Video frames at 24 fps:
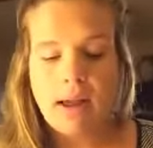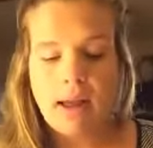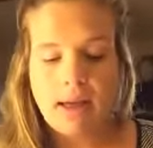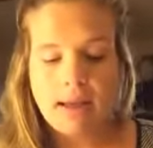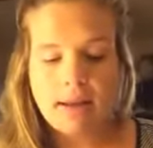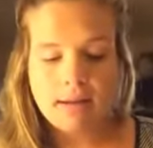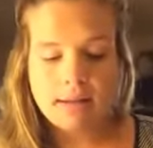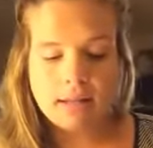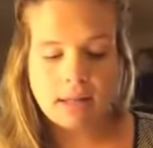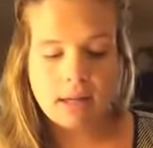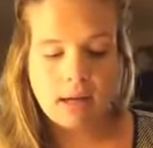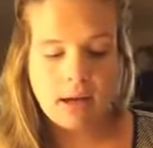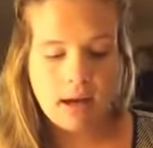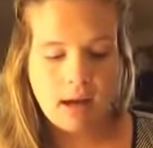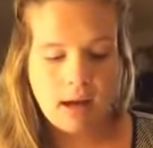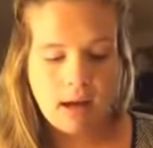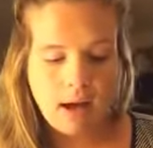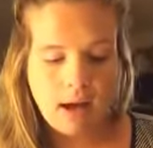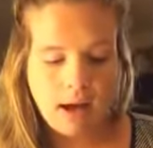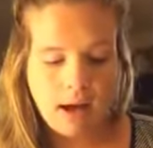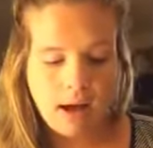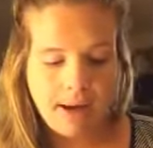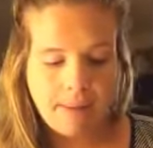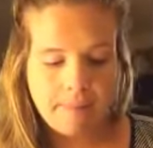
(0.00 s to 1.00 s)
And
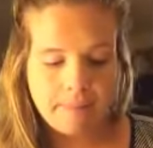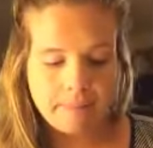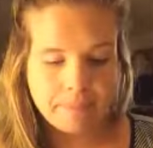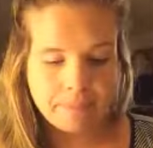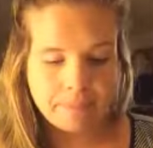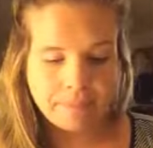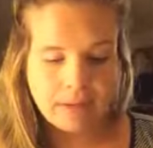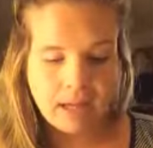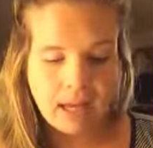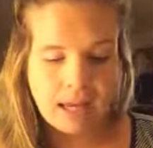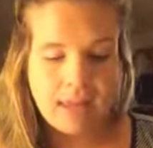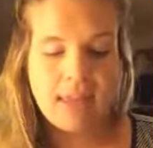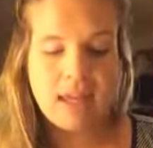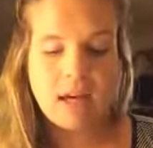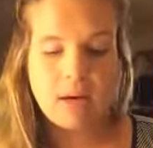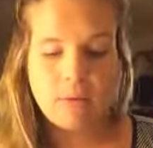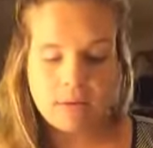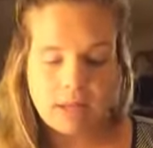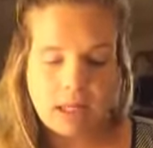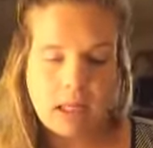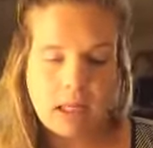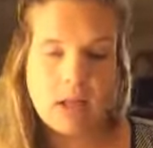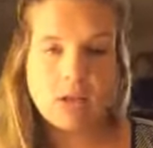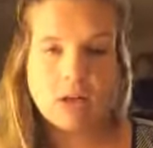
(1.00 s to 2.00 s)
I think we
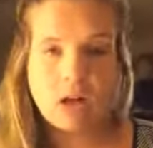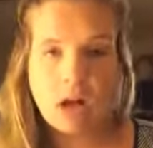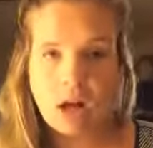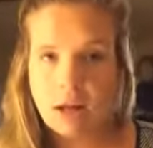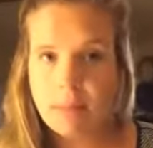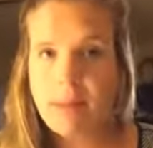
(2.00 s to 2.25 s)
need to talk